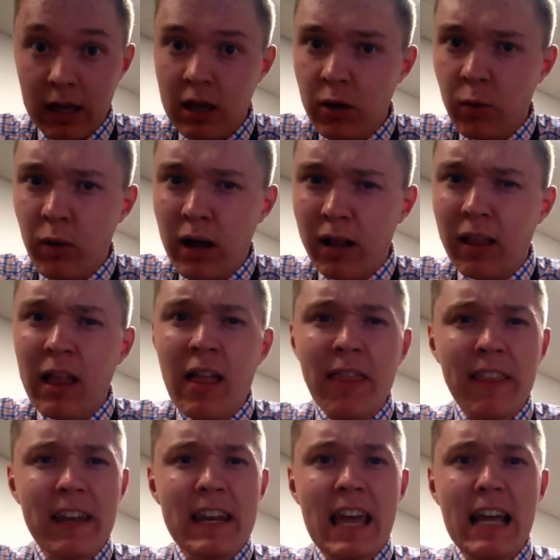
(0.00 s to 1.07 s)
Well, the
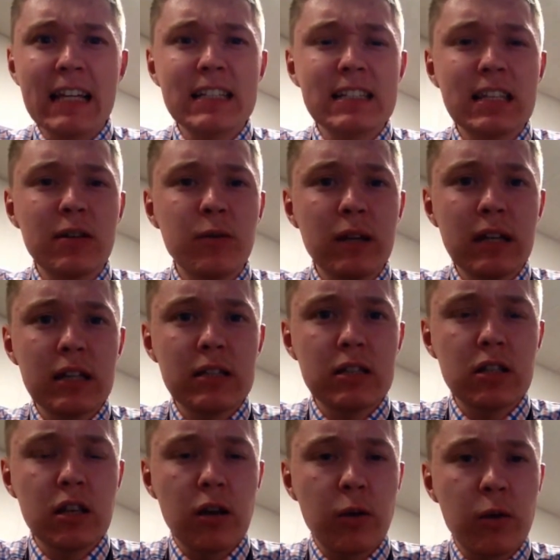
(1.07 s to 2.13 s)
next thing we need to
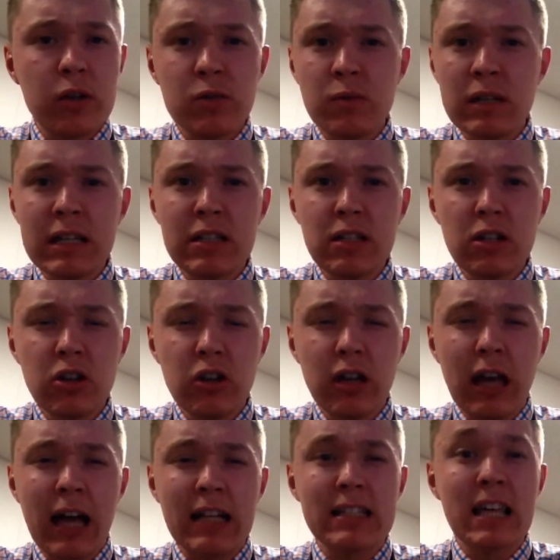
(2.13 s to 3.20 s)
do is we need to look
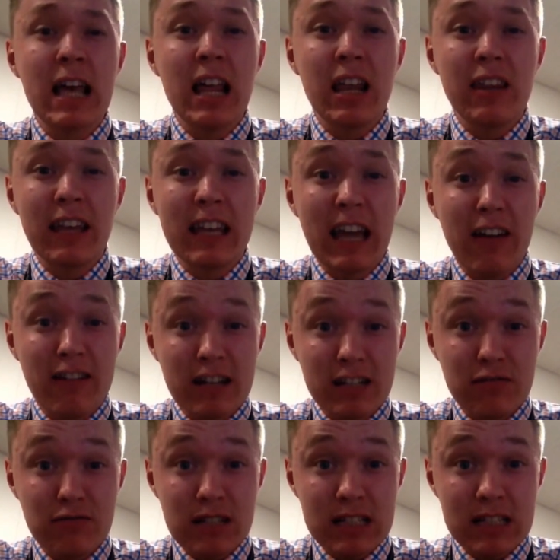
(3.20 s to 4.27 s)
at the
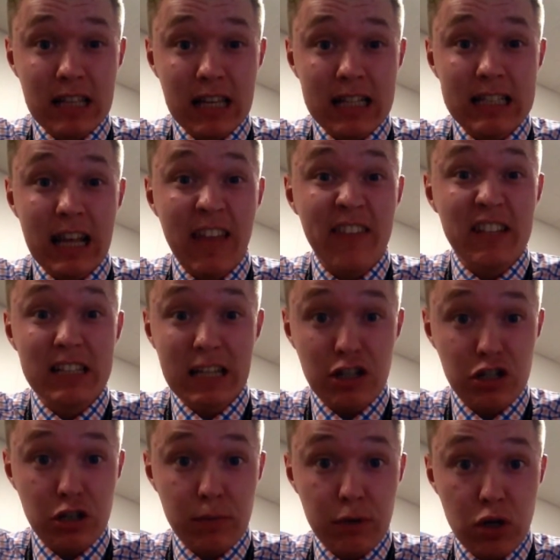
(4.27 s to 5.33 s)
characteristics and the
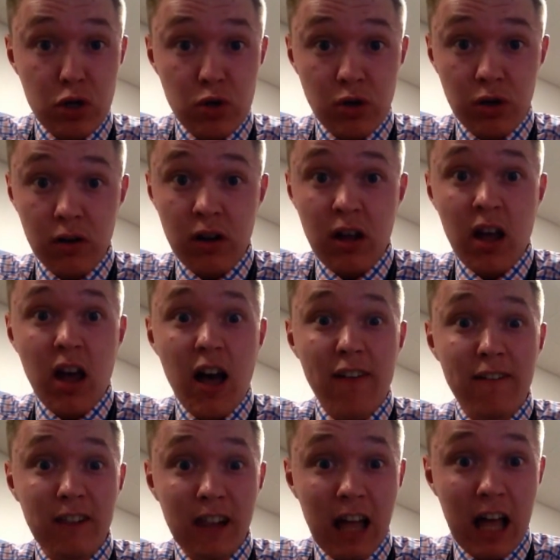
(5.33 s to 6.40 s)
distribution of
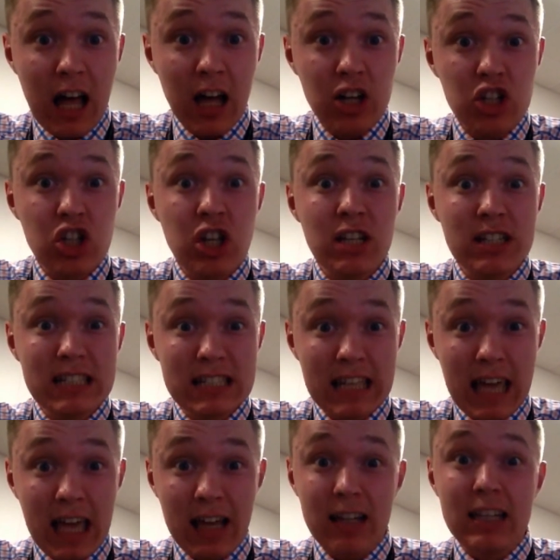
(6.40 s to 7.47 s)
large
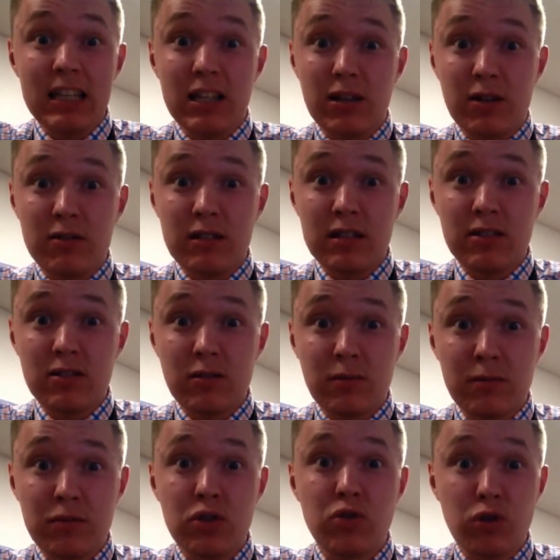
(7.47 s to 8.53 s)
scale ecosystems
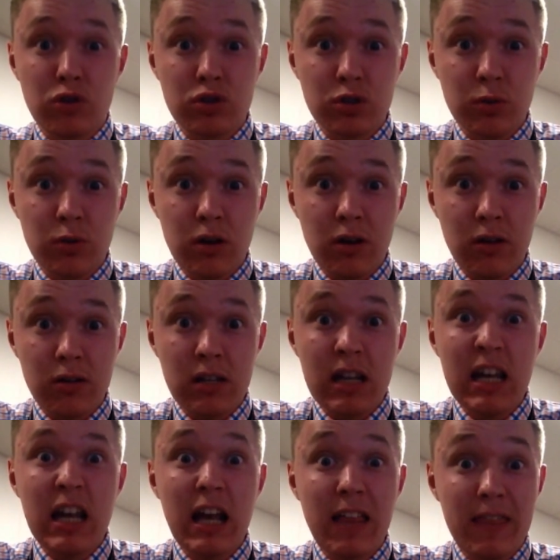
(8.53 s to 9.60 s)
across the world.
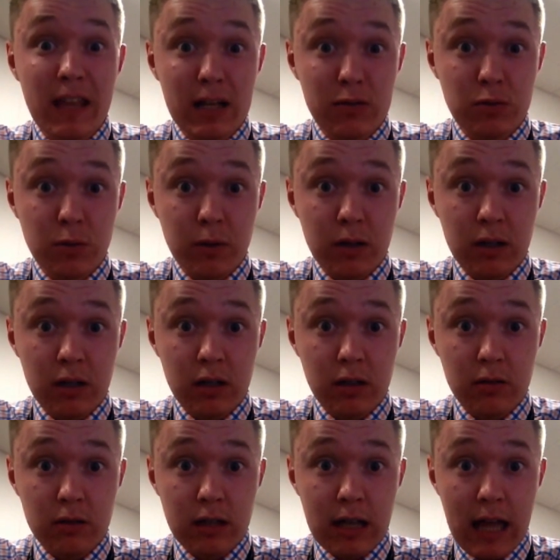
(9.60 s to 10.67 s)
And that's what we're going to do
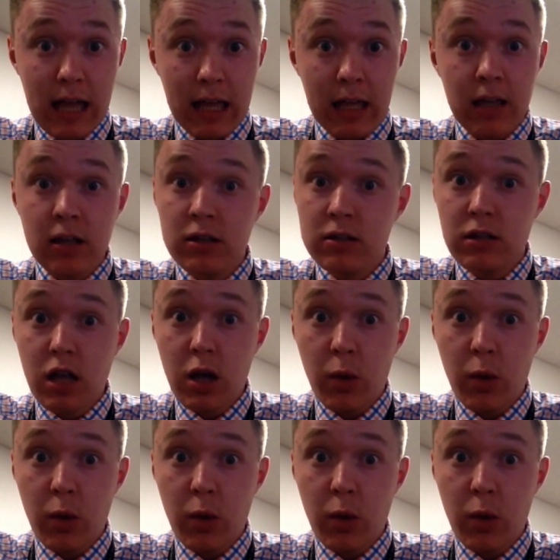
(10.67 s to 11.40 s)
today. So,